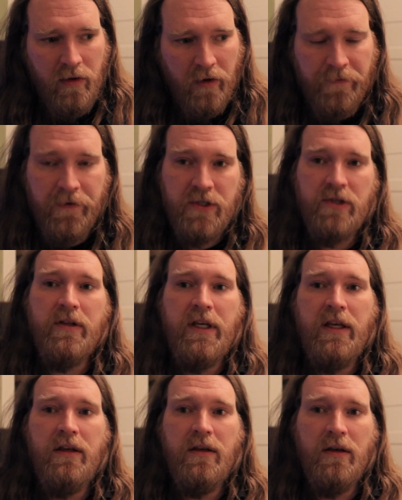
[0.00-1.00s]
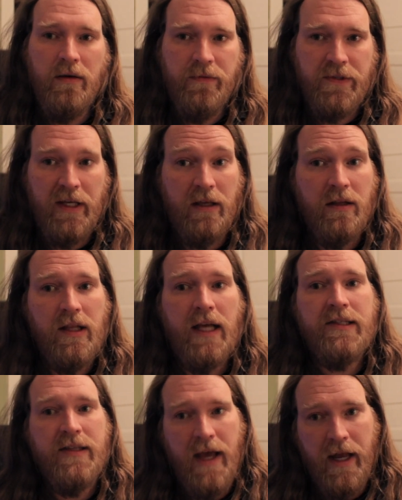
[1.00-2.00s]
officially of
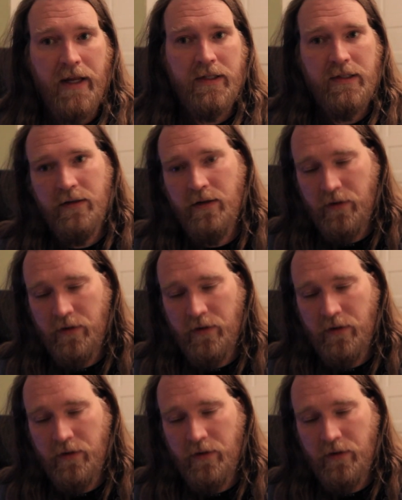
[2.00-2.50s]
second-class status